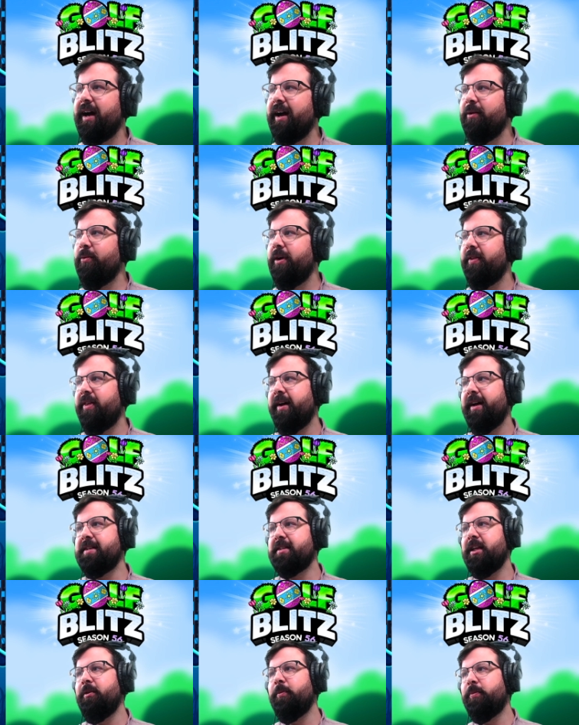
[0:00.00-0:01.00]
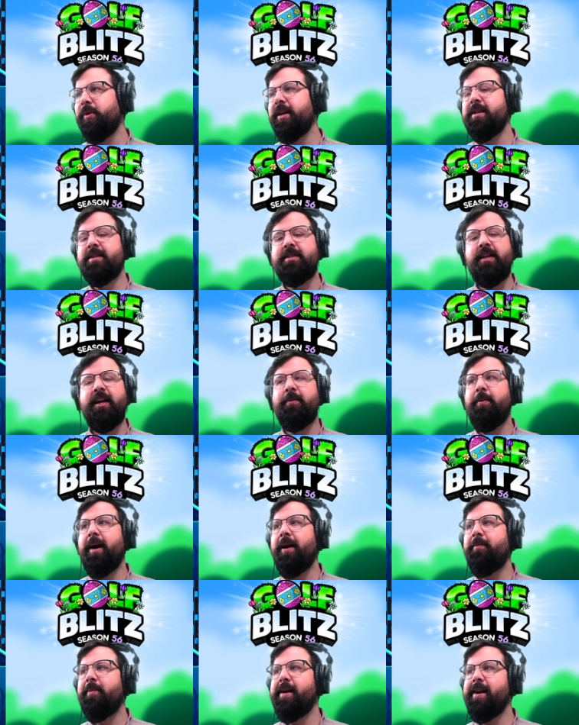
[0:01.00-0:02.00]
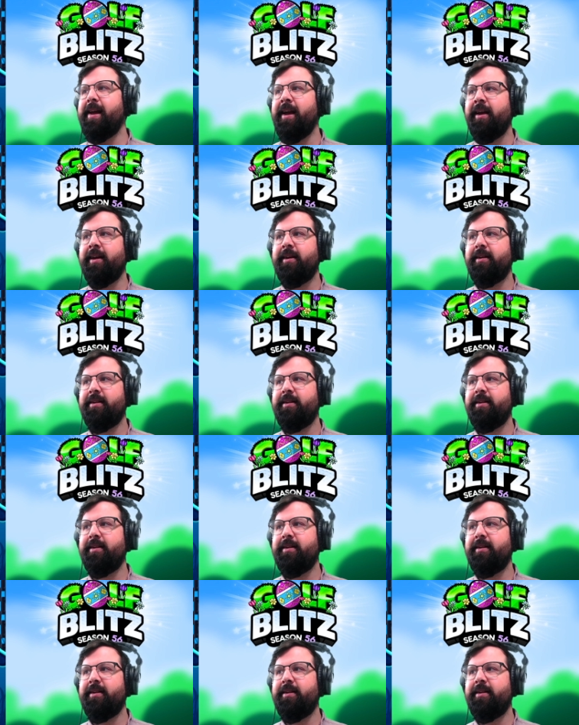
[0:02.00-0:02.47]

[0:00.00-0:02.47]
I want the ice cleaver. Please take my money.